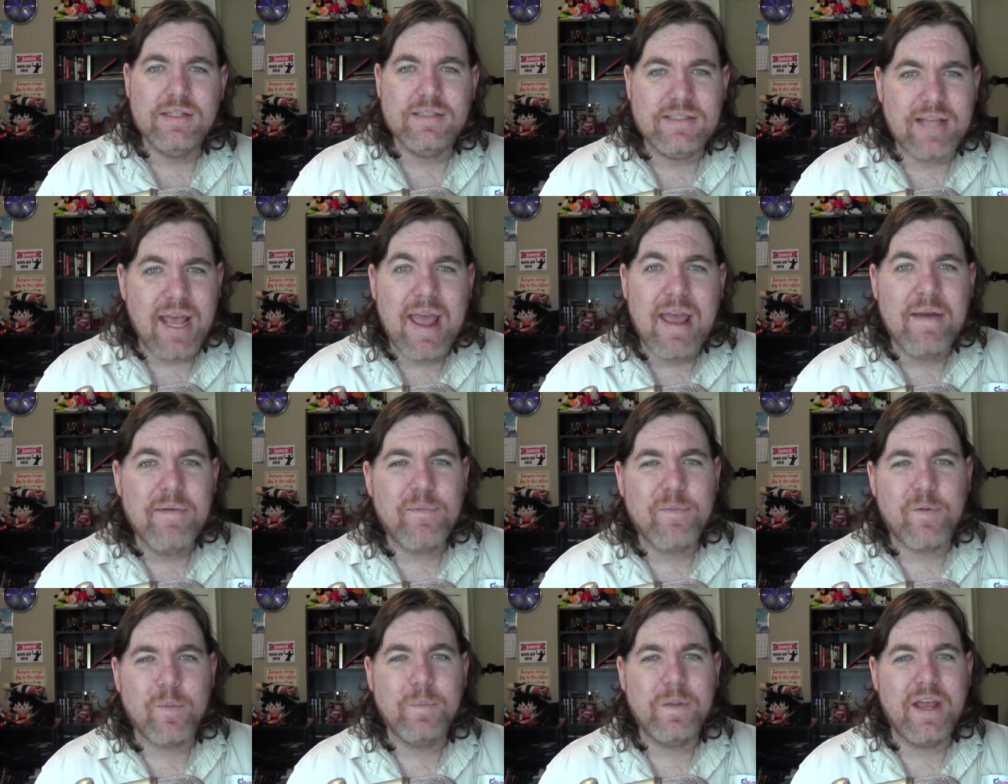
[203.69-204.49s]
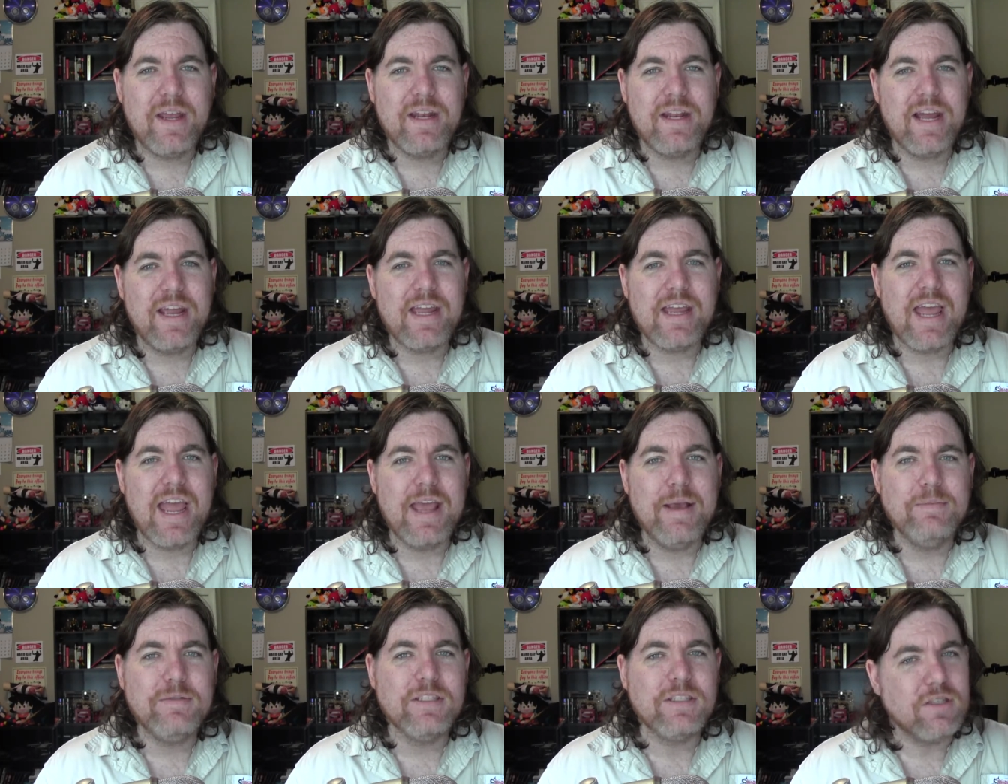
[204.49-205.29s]
Dave from Late Knight
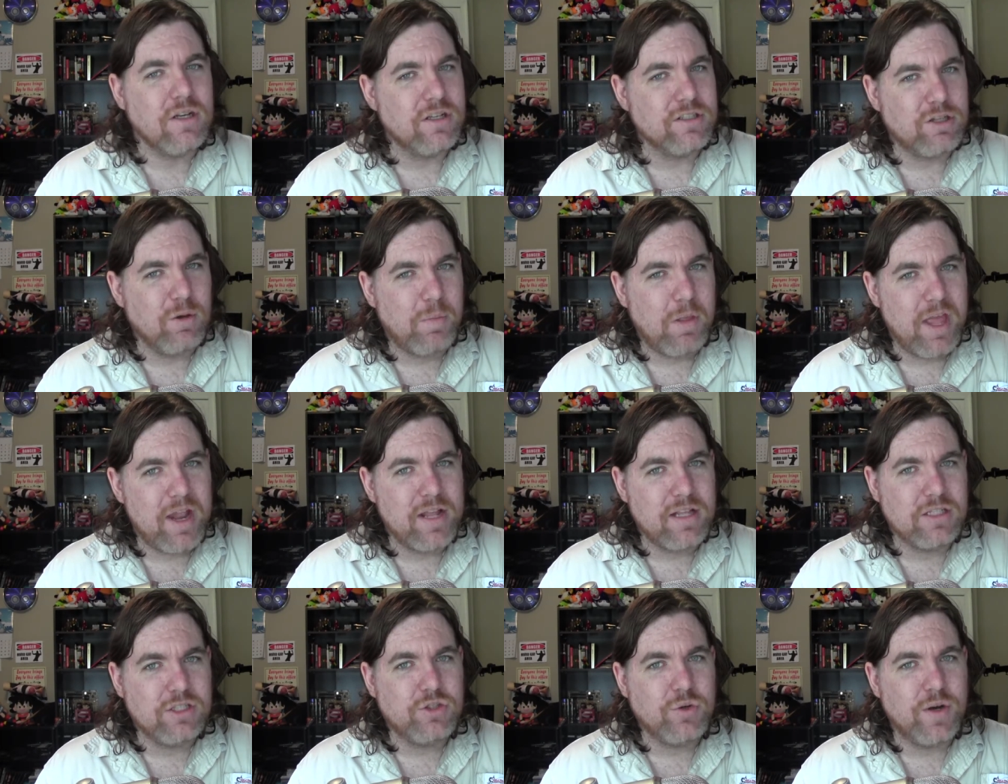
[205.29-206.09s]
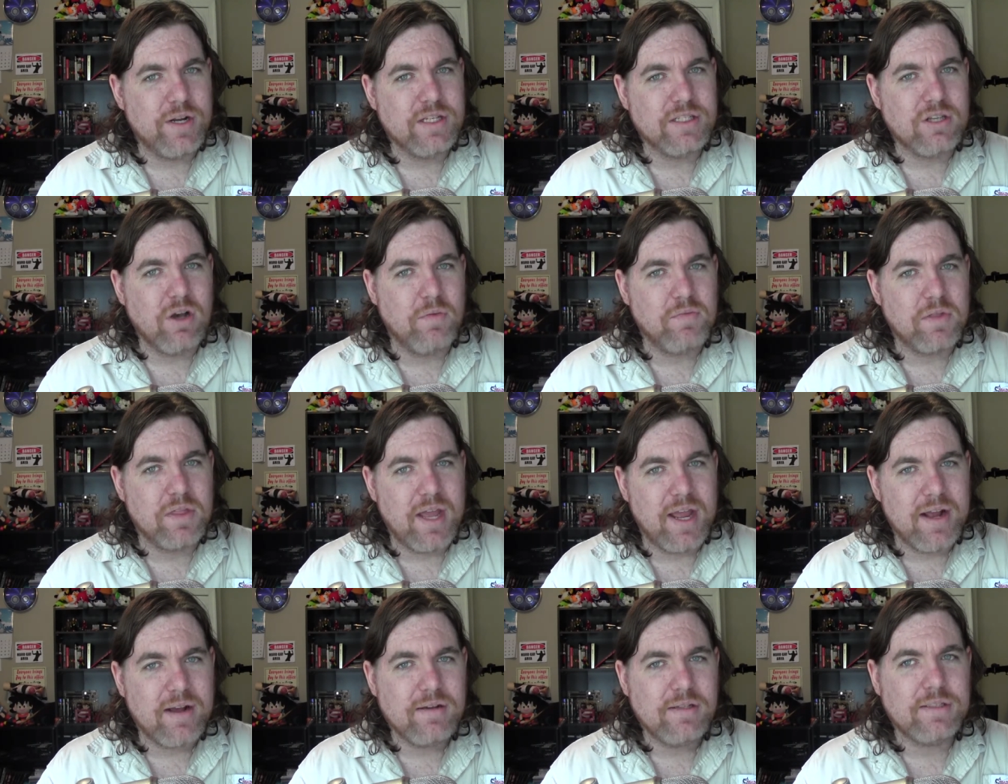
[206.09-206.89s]
Games is also planning to join us over
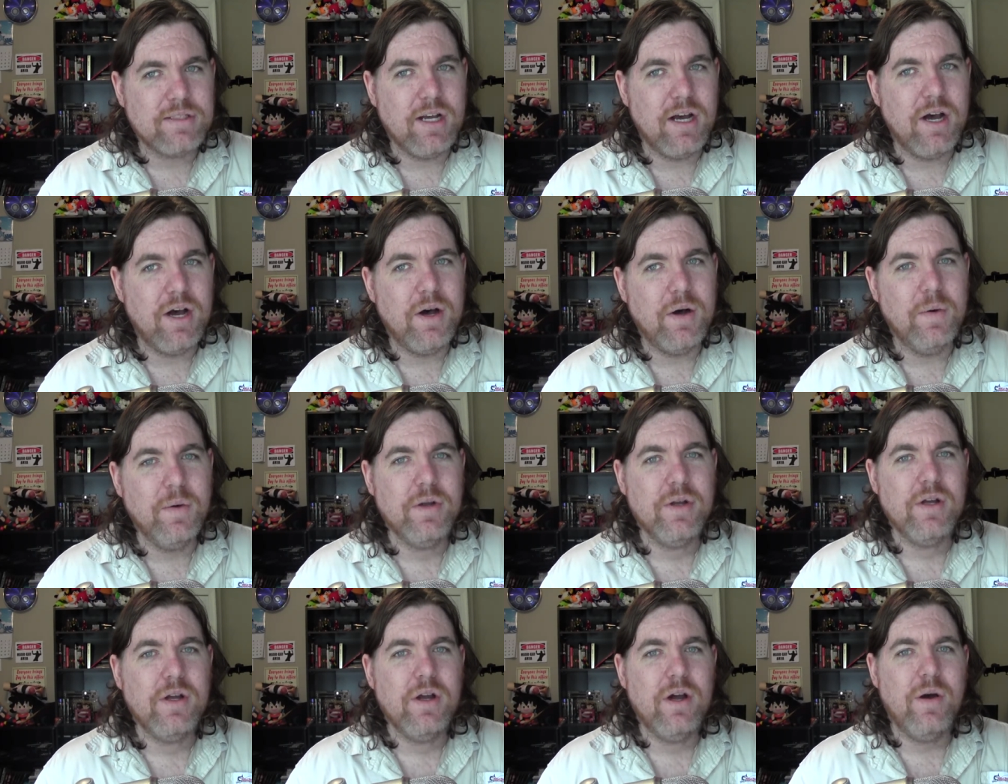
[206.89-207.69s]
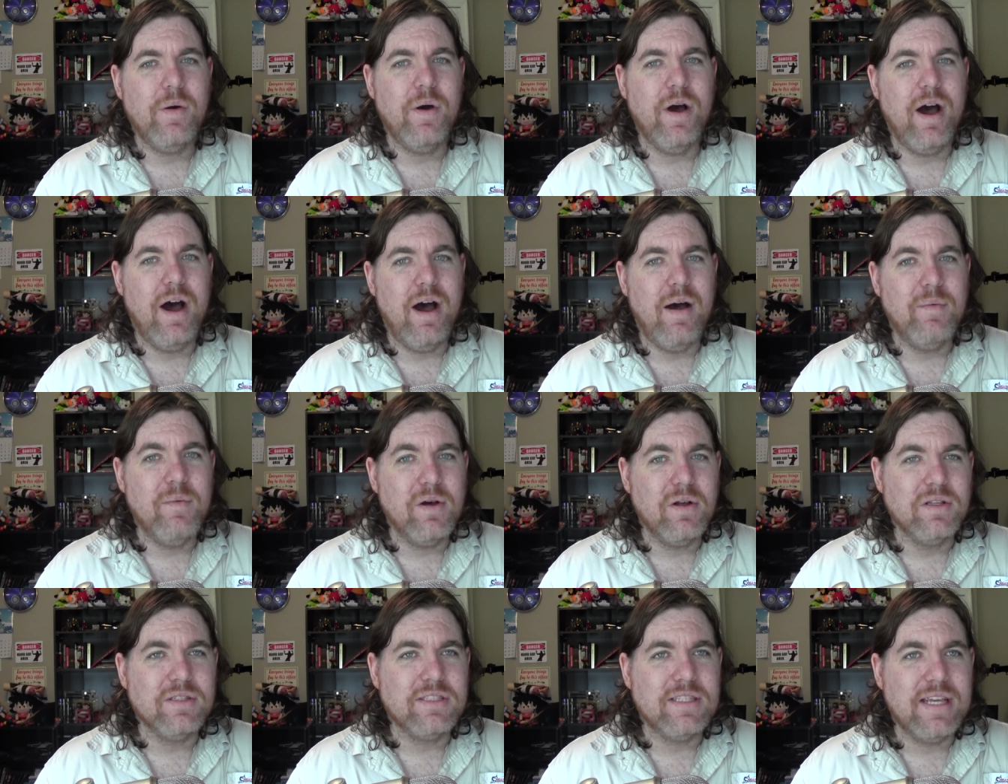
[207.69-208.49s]
there, so uh,
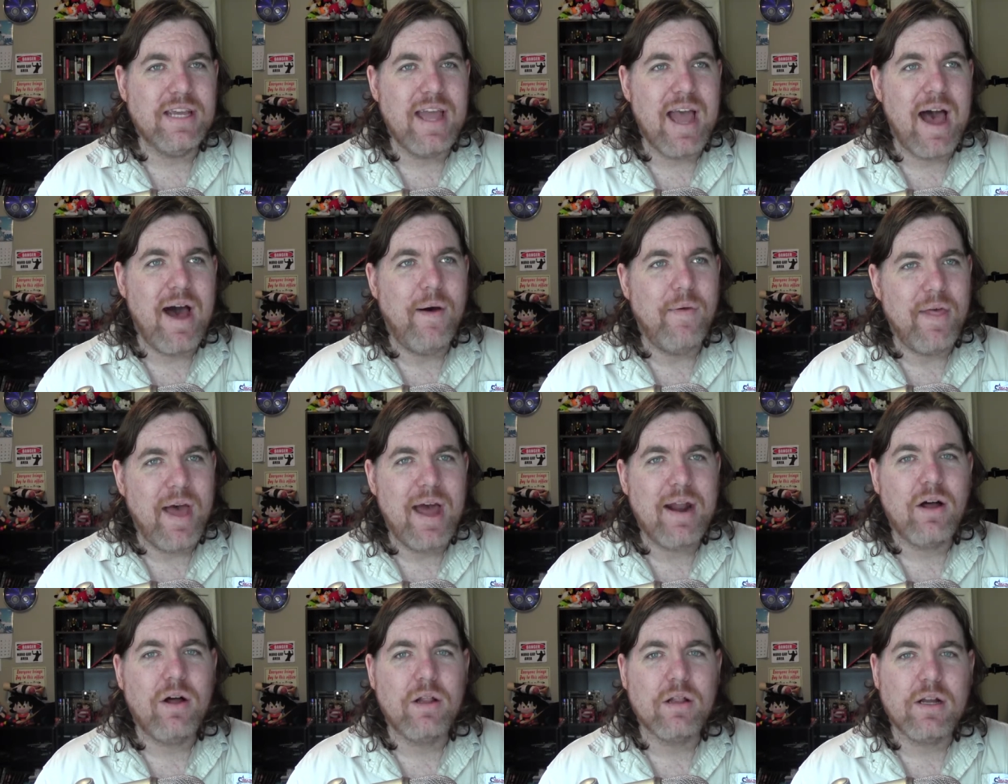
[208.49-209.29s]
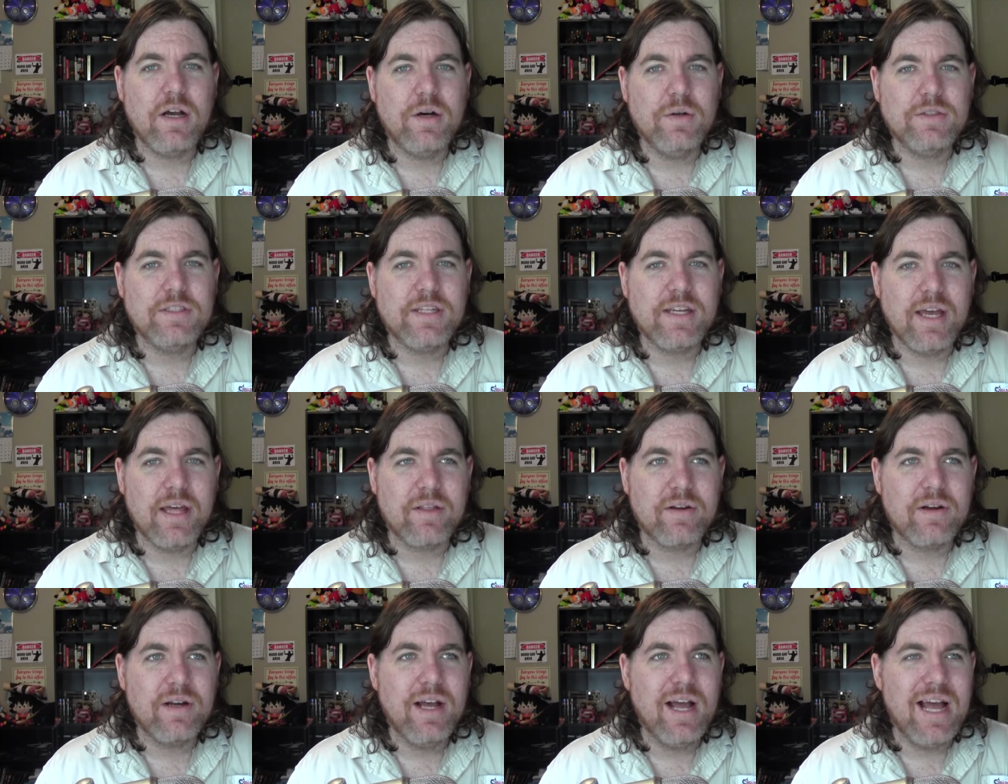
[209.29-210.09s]
we'll see how that all goes
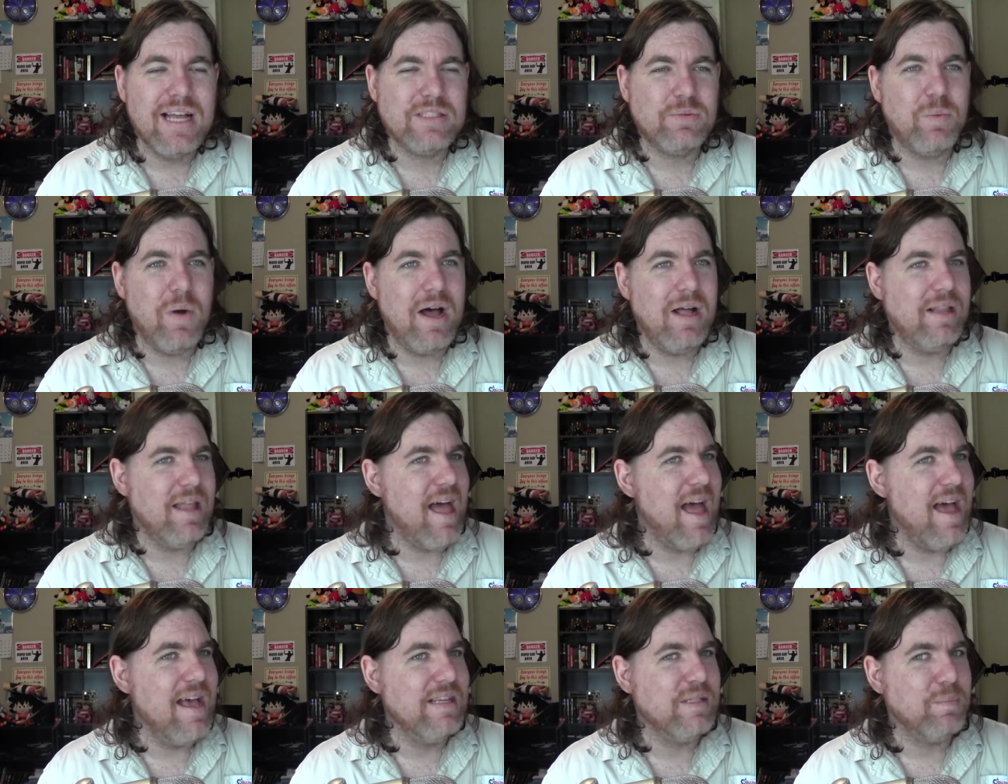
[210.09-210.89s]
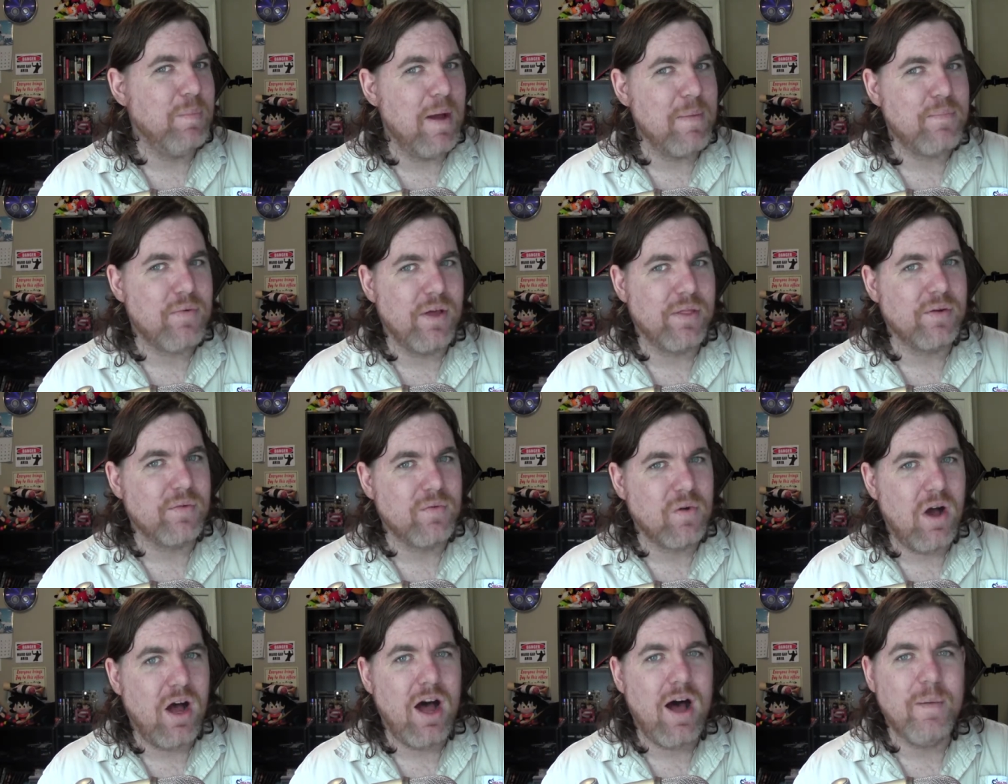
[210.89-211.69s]
together, as well as my brother
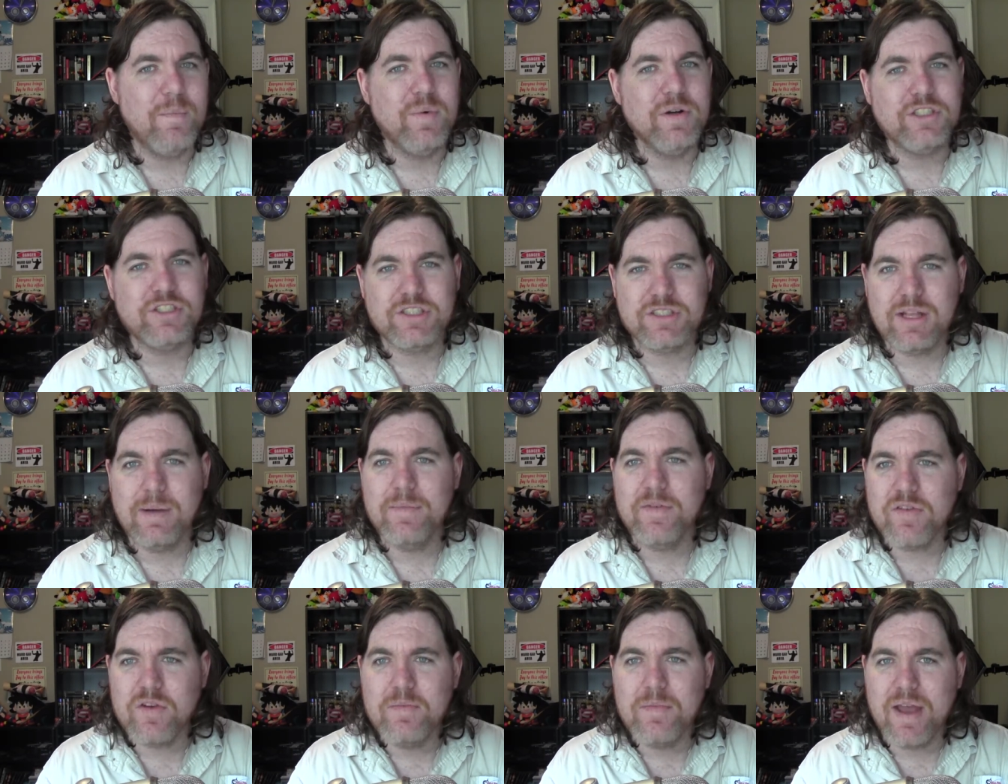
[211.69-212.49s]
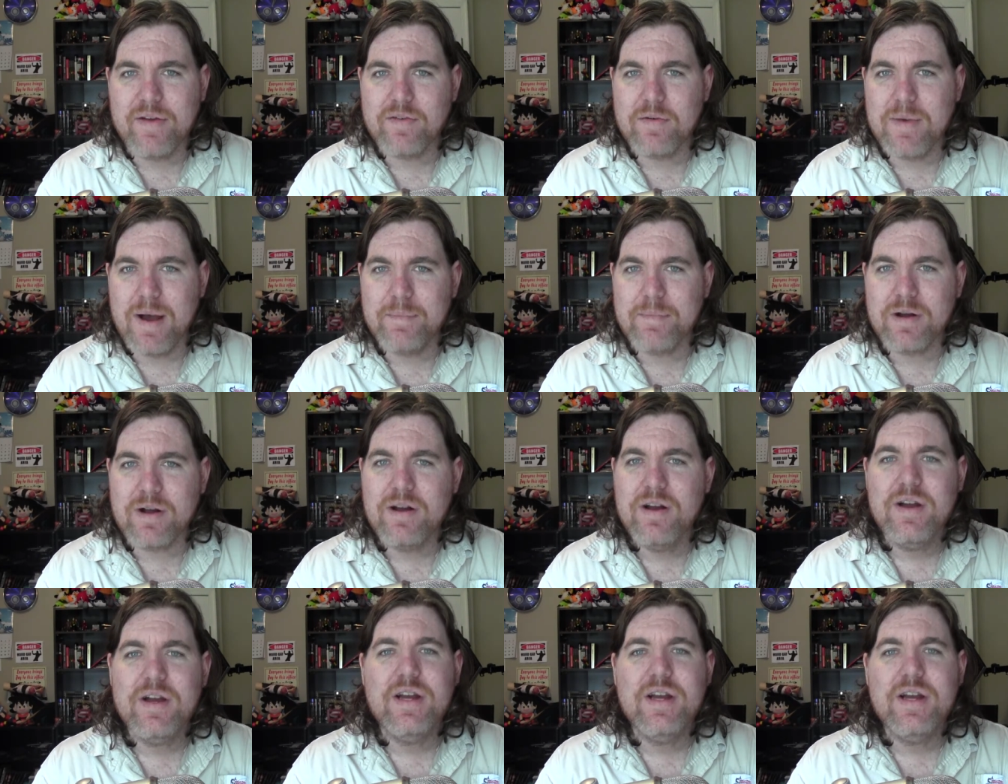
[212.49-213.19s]
Rob, which some of you may remember,